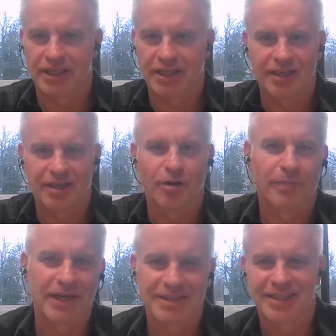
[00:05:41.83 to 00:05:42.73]
I think you're
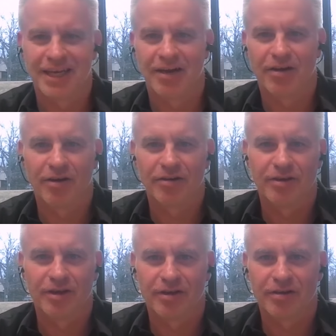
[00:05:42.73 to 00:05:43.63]
based
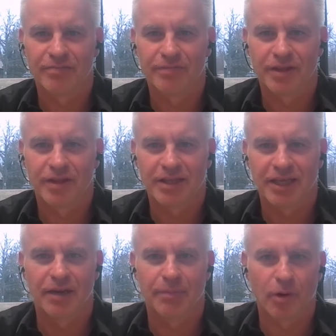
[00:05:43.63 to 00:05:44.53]
or
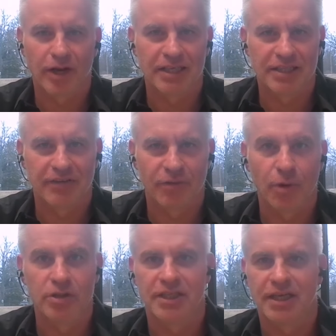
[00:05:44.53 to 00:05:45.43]
taking the podcast here from
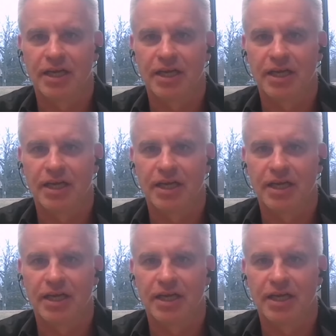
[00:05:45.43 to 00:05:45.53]
Austin.